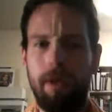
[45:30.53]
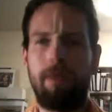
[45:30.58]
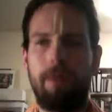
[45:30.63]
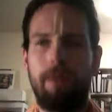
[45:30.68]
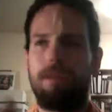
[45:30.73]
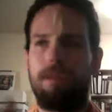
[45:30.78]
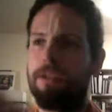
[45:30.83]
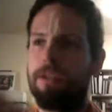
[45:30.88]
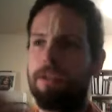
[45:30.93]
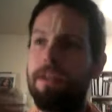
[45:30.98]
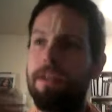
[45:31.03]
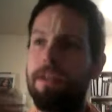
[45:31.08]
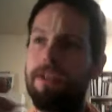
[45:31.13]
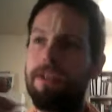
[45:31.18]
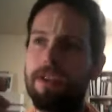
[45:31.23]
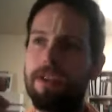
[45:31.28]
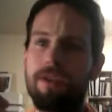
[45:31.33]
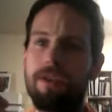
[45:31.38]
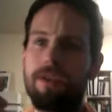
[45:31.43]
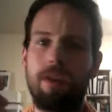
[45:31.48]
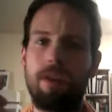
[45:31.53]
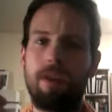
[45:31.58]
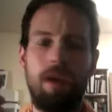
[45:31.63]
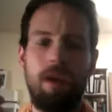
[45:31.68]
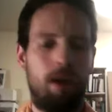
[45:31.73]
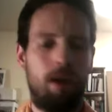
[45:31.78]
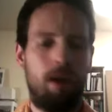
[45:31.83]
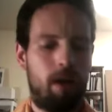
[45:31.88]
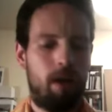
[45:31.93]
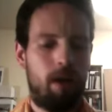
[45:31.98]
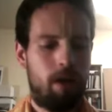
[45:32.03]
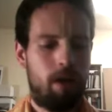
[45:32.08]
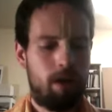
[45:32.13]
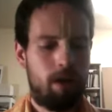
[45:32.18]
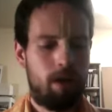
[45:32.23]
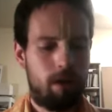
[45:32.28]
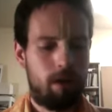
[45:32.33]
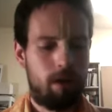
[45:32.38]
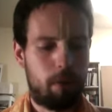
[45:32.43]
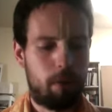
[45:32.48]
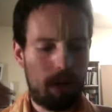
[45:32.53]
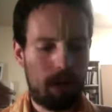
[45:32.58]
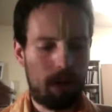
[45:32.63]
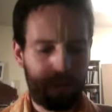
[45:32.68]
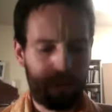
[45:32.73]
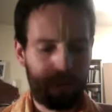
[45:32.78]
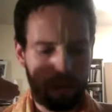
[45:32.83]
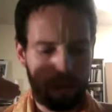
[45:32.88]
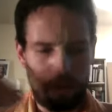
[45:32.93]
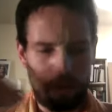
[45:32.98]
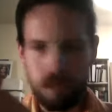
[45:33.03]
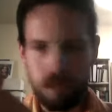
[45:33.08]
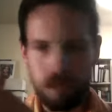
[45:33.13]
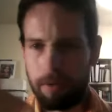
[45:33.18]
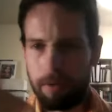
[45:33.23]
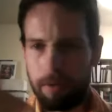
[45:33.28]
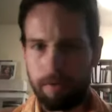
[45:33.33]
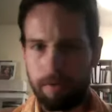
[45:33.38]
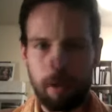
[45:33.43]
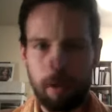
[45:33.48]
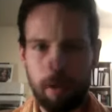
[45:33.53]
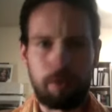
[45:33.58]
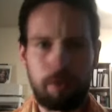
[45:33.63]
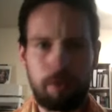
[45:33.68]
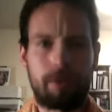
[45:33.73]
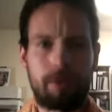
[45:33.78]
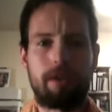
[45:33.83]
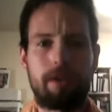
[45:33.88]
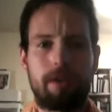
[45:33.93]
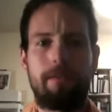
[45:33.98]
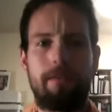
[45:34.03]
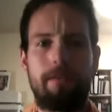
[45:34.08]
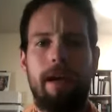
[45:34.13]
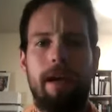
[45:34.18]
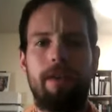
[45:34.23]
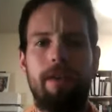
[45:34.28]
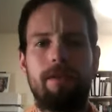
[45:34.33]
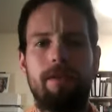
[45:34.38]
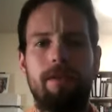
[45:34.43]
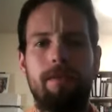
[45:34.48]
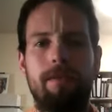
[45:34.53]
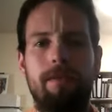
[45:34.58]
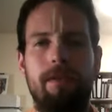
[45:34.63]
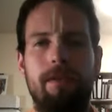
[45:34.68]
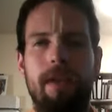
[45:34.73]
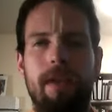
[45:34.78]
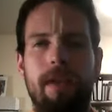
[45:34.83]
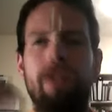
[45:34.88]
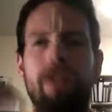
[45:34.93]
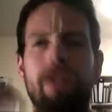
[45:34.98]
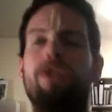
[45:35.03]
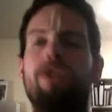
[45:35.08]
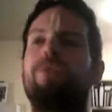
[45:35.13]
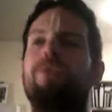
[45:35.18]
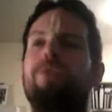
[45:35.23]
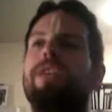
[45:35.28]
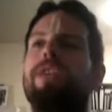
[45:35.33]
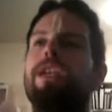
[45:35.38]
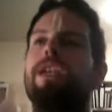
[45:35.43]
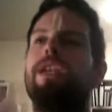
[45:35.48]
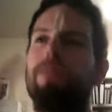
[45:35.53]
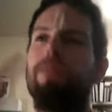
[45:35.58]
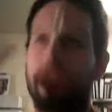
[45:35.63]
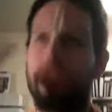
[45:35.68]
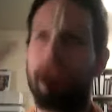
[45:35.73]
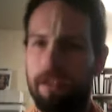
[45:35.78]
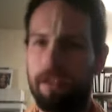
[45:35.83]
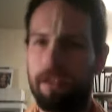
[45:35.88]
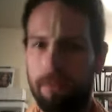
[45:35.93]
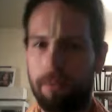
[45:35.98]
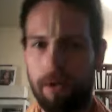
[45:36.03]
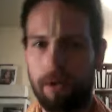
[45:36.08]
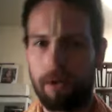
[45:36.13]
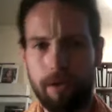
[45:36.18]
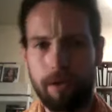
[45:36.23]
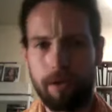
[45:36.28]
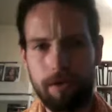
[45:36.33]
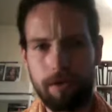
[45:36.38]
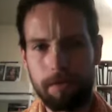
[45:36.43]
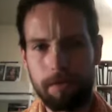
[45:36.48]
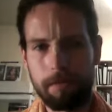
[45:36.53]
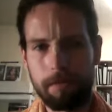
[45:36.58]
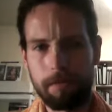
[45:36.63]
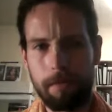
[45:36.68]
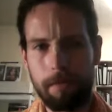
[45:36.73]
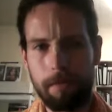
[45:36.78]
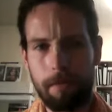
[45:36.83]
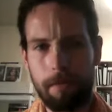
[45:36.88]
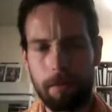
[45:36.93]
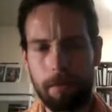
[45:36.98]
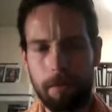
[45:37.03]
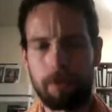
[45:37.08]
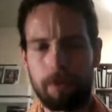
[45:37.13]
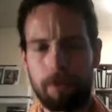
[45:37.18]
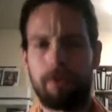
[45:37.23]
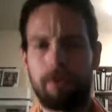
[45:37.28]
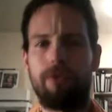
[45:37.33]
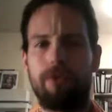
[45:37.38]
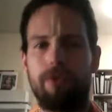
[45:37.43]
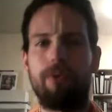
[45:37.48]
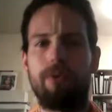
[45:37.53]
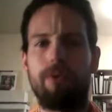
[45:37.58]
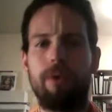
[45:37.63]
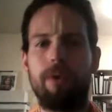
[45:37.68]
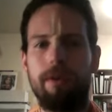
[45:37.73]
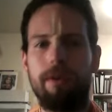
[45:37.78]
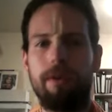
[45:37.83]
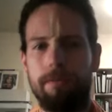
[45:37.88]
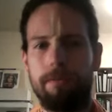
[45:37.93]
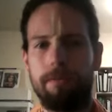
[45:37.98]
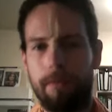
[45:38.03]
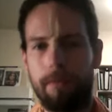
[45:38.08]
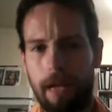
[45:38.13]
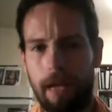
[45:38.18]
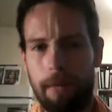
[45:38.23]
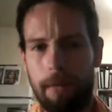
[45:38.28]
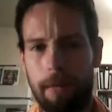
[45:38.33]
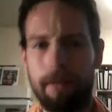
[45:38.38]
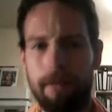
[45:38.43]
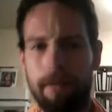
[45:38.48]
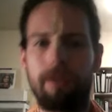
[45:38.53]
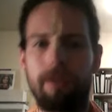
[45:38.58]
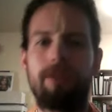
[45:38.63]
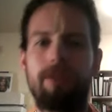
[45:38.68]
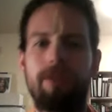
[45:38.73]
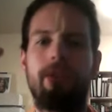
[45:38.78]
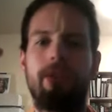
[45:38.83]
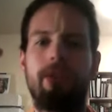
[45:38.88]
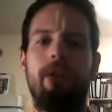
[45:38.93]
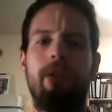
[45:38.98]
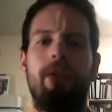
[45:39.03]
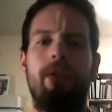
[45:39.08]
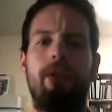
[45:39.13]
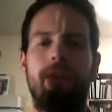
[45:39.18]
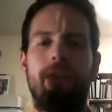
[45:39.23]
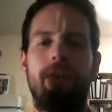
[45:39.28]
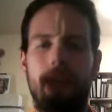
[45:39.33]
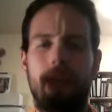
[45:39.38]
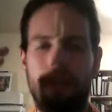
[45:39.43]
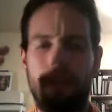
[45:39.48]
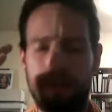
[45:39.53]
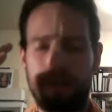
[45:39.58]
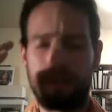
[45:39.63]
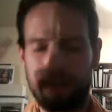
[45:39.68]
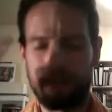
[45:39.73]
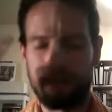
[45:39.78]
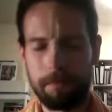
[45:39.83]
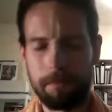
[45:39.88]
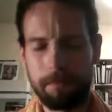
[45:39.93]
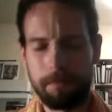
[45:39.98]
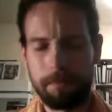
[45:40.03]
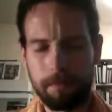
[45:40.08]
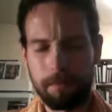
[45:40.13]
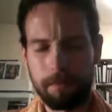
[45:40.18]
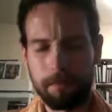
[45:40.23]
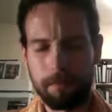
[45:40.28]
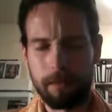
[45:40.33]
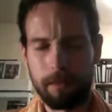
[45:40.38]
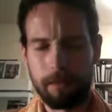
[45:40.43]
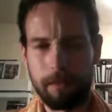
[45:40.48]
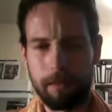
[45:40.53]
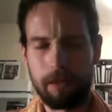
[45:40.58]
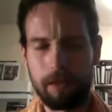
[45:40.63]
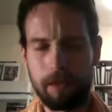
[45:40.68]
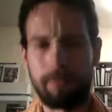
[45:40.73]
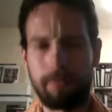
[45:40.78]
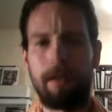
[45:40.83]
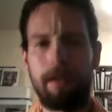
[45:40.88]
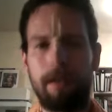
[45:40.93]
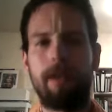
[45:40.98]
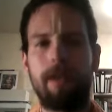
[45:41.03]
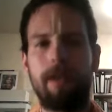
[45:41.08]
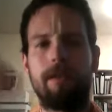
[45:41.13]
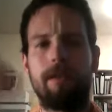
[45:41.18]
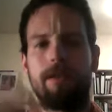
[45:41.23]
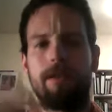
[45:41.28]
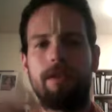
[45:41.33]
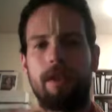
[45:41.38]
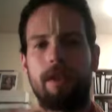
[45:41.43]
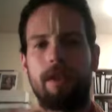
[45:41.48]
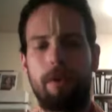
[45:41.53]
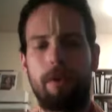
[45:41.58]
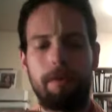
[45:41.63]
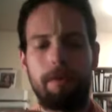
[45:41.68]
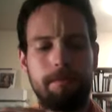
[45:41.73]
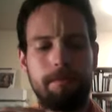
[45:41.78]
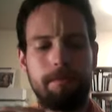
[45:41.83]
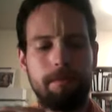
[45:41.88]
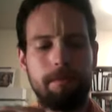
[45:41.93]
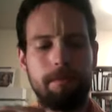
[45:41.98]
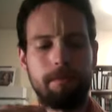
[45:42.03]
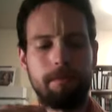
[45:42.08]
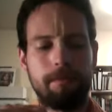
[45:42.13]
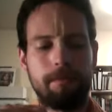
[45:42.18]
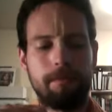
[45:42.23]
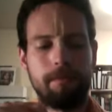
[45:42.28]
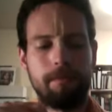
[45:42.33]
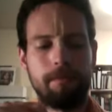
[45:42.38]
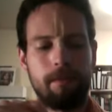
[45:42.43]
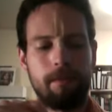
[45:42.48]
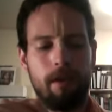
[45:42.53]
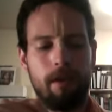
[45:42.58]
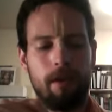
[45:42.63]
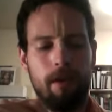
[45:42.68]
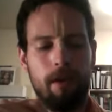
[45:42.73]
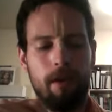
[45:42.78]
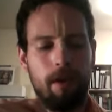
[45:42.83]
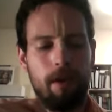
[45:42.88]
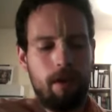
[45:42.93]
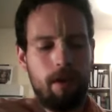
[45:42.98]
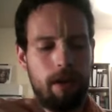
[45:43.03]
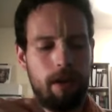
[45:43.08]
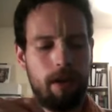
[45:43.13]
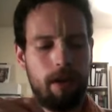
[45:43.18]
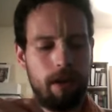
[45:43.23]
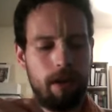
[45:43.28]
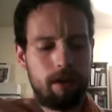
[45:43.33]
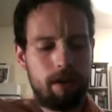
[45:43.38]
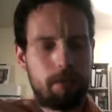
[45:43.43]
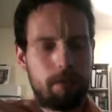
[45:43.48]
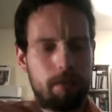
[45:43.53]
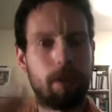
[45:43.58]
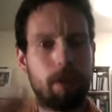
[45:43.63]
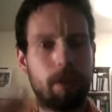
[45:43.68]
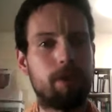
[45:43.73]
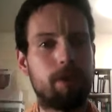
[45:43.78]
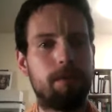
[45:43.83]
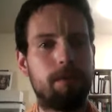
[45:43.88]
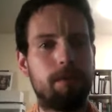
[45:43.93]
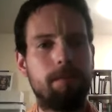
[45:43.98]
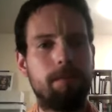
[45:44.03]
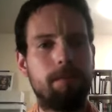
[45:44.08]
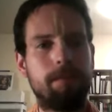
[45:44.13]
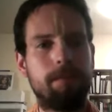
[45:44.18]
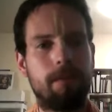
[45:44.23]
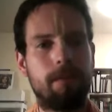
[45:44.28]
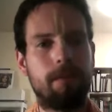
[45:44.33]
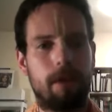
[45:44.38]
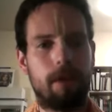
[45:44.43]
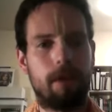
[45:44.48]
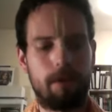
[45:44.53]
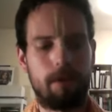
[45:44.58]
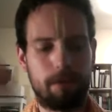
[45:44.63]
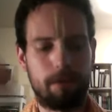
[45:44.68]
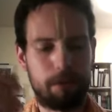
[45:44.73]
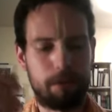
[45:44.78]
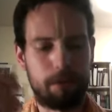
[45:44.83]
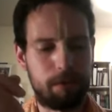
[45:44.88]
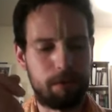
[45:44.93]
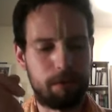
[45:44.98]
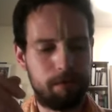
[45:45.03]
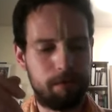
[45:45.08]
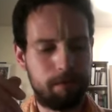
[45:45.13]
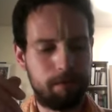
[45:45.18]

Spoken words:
What this means is, to whatever degree we follow Krishna's paths, to that degree we experience personal joy and happiness and peace of mind, etc. and inspiration in our devotion.